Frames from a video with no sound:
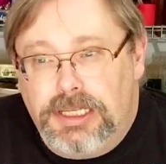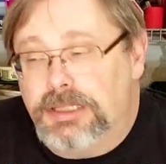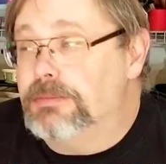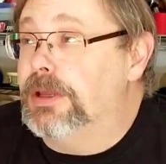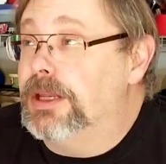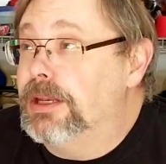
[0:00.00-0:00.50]

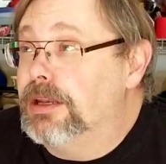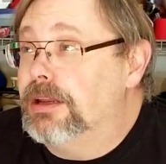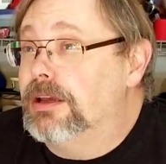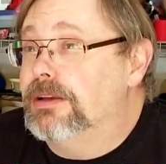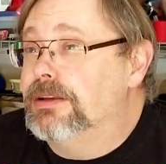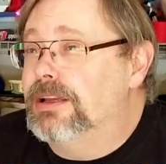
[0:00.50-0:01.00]
and
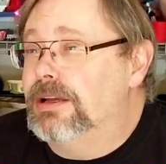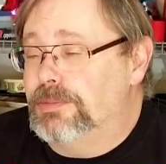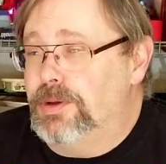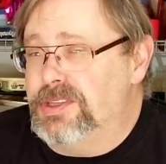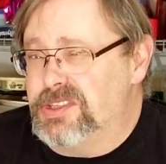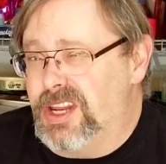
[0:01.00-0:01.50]
I'm going to go
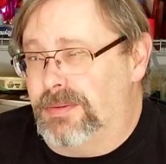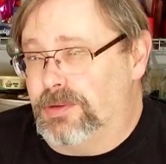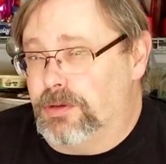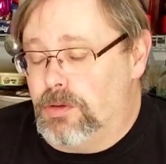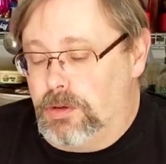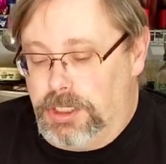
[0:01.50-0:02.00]
ahead and stop the
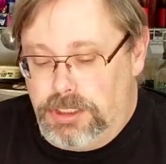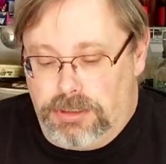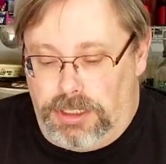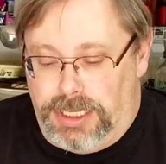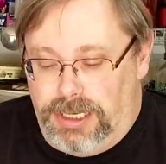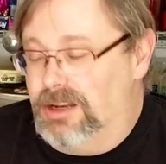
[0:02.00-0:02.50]
recording until
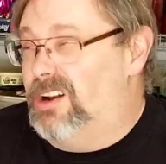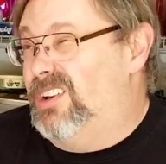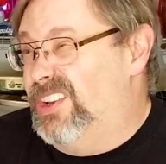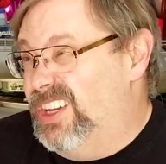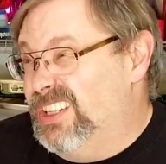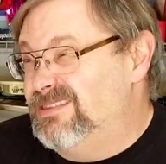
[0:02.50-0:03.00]
I get it all
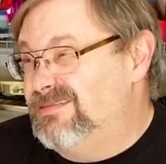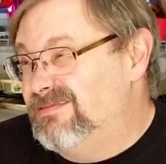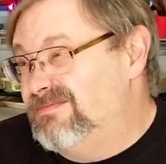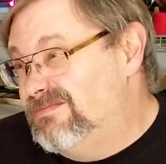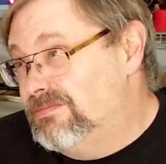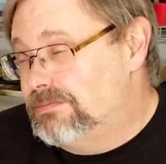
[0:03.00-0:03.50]
done.
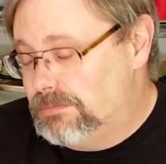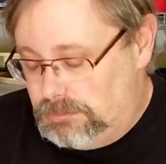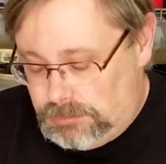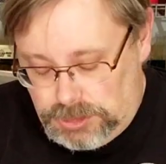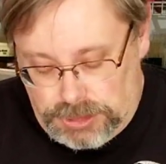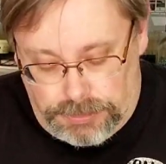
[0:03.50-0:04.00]

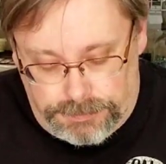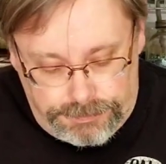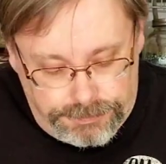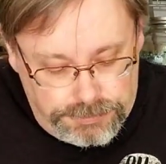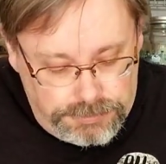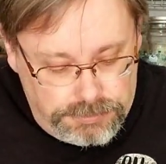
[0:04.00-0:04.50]
So,
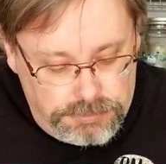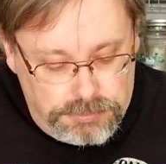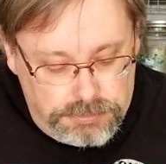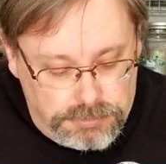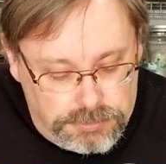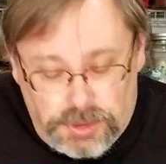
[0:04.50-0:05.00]

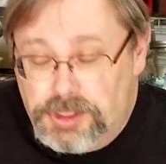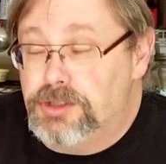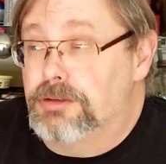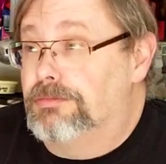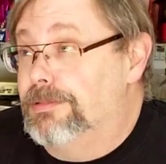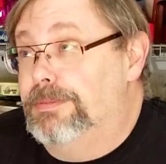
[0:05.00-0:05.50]

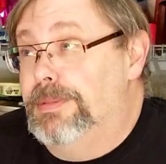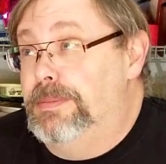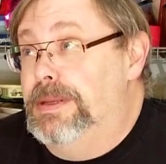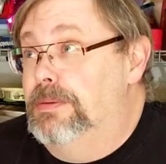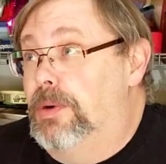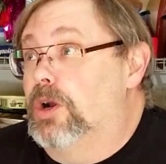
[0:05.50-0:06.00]
which
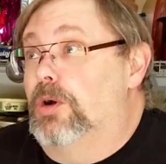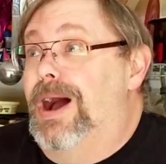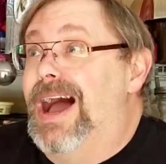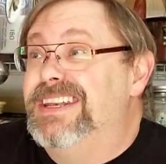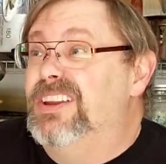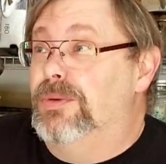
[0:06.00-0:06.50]
maybe tomorrow,
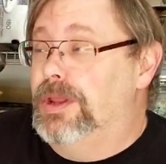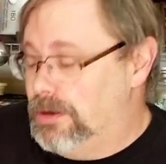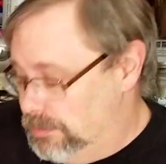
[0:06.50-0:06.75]
I don't know.